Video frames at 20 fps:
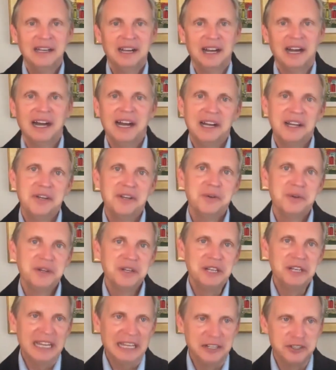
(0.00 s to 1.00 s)

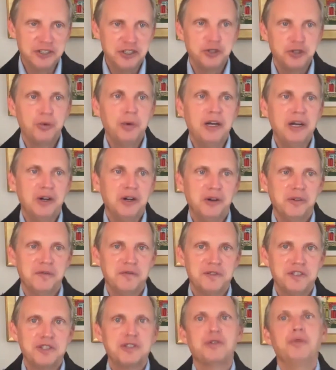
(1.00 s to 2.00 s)

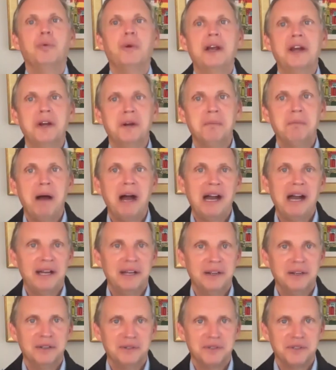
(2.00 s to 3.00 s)
112 square
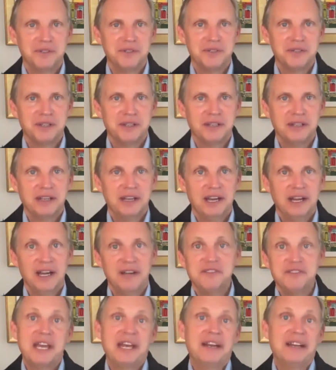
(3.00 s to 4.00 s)
miles
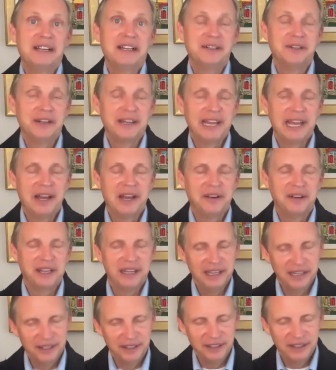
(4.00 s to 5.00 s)
of Santa Clara County.
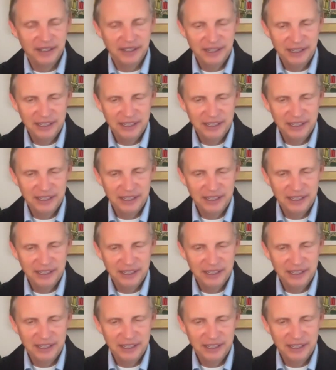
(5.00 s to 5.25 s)
And